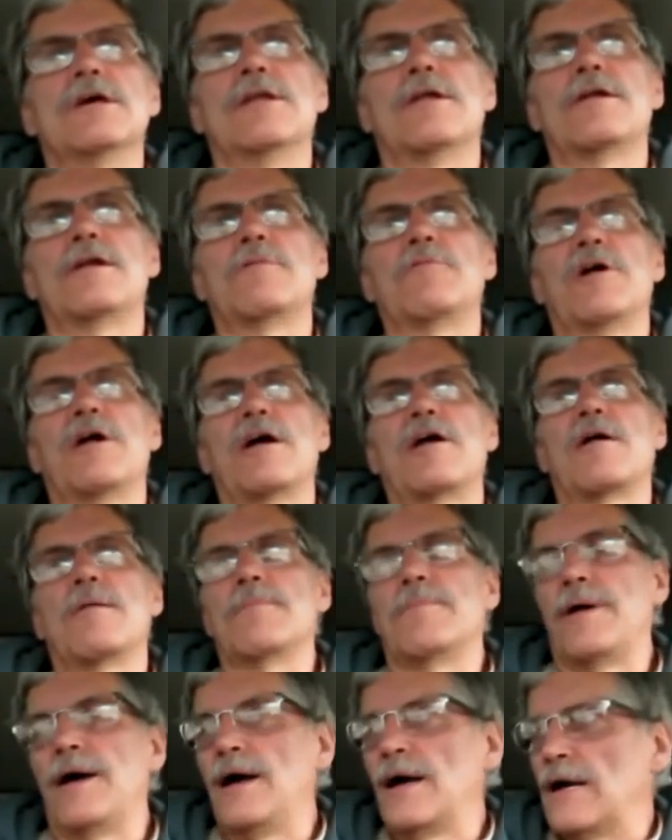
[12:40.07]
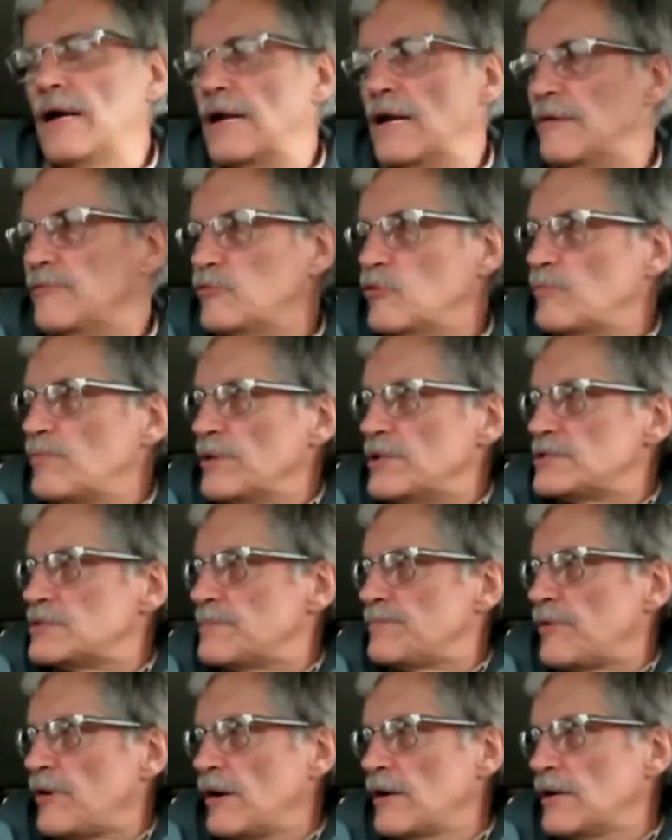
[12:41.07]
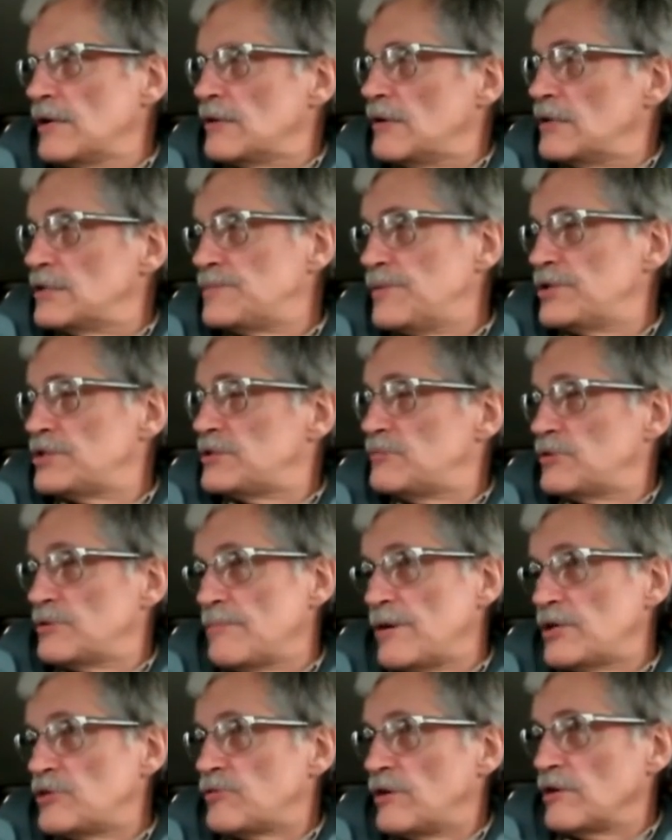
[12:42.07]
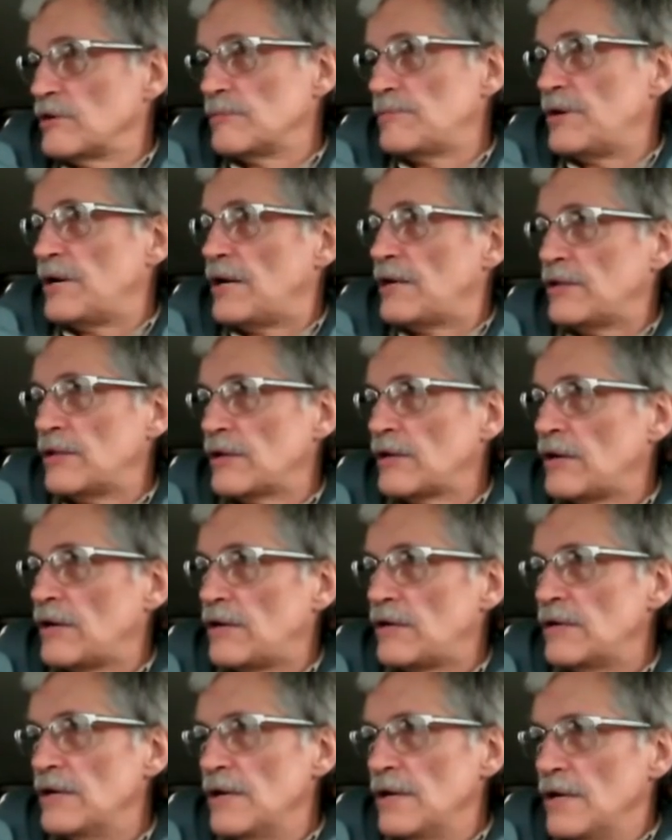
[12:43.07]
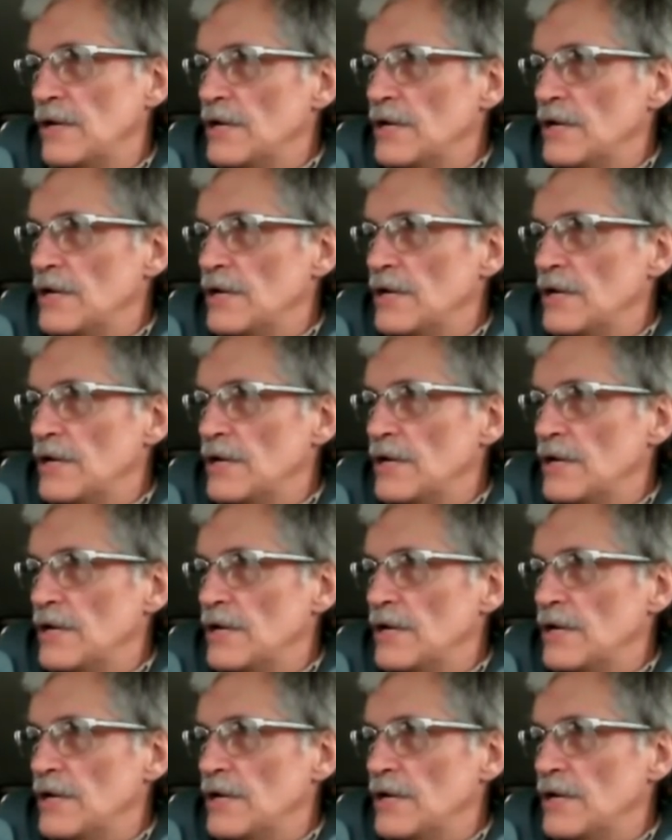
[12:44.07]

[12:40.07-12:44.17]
and then when I come back, I'll have no place to park, especially with my trailer behind the car.